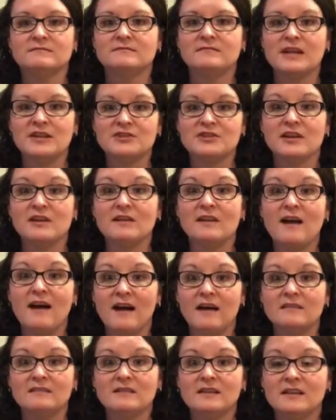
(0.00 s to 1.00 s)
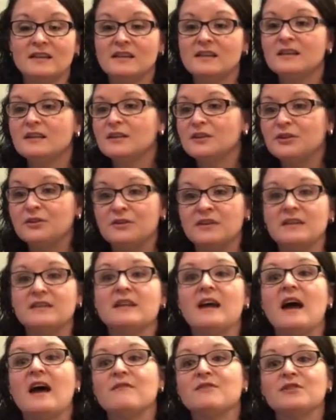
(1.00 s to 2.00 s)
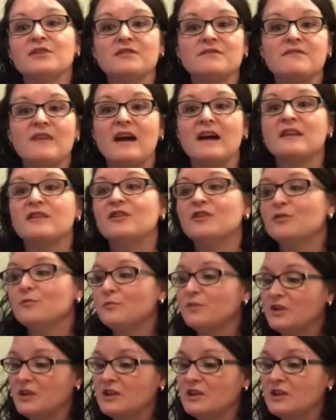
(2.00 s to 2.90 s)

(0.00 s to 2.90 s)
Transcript: They shed a lot. You need to have a good vacuum. You